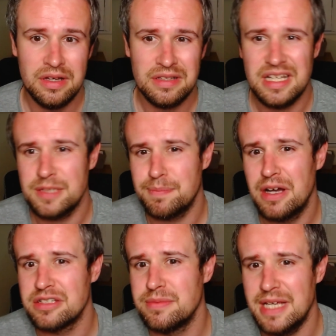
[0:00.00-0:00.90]
This
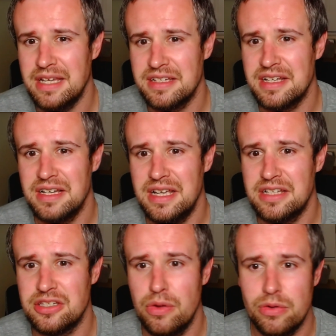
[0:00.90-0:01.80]
bugs me as it
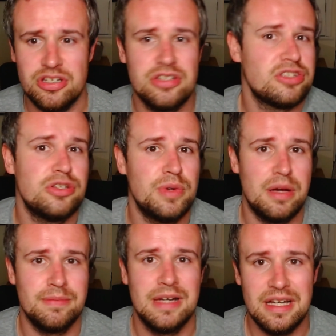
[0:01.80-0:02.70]
leads not just to an
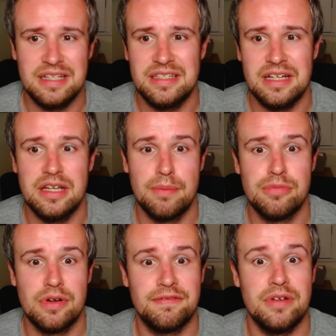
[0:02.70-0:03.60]
unrealistic number
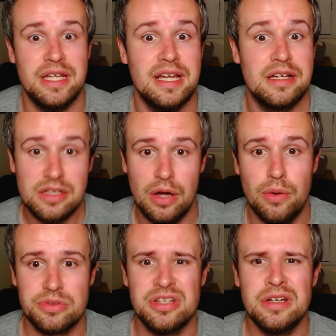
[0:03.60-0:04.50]
of free kick
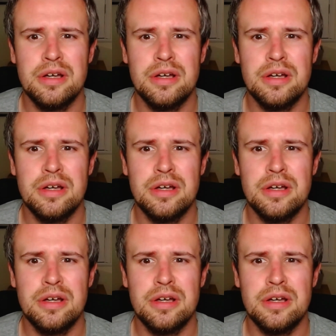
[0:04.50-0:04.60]
goals,